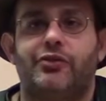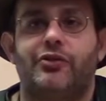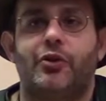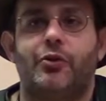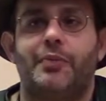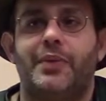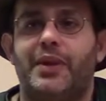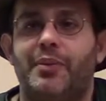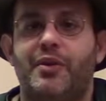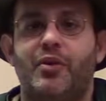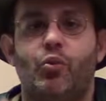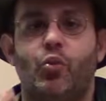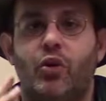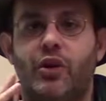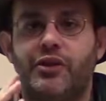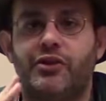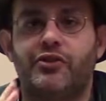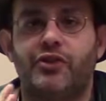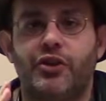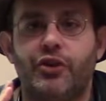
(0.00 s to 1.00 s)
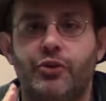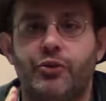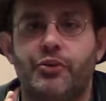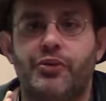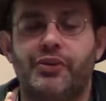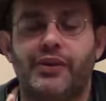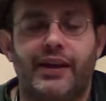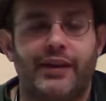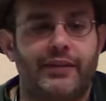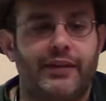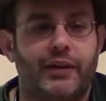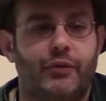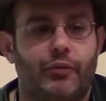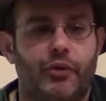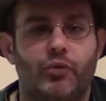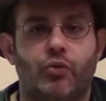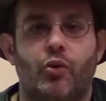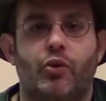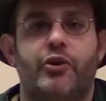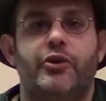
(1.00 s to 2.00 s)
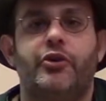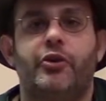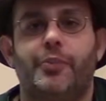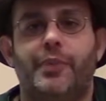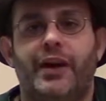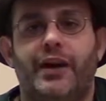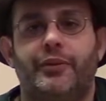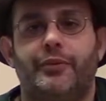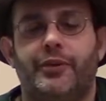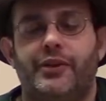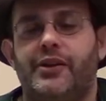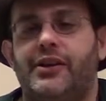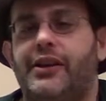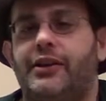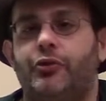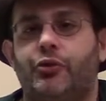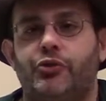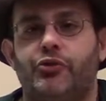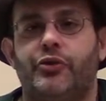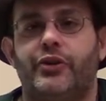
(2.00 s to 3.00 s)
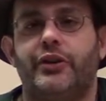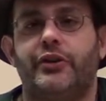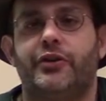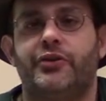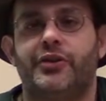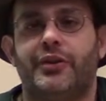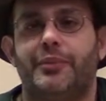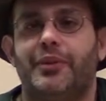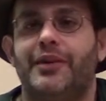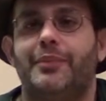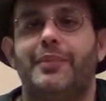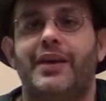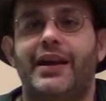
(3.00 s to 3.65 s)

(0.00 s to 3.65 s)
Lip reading: So maybe one tooth and then reward your pet with a dental treat or something.